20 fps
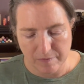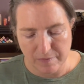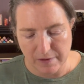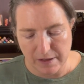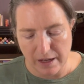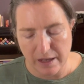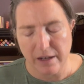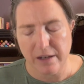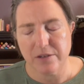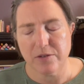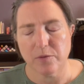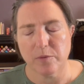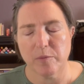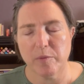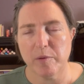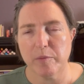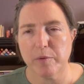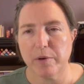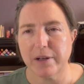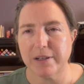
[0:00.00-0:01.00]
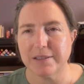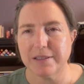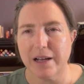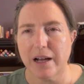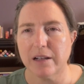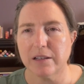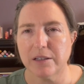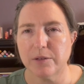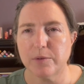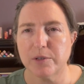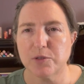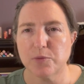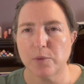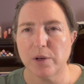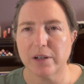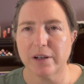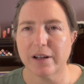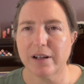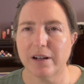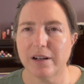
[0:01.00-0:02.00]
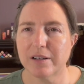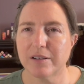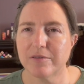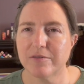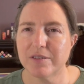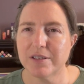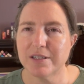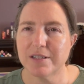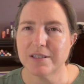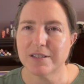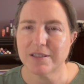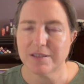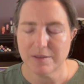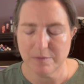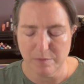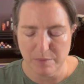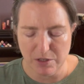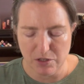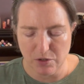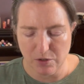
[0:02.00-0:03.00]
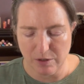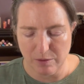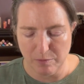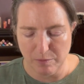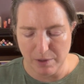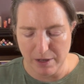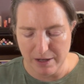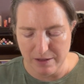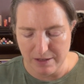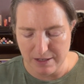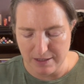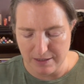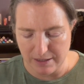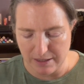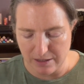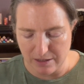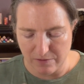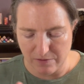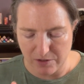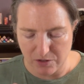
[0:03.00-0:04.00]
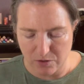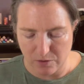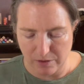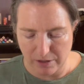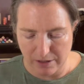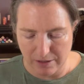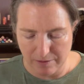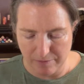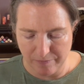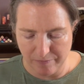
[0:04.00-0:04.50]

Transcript: and I don't remember exactly which one I got of this, but you can buy these individually.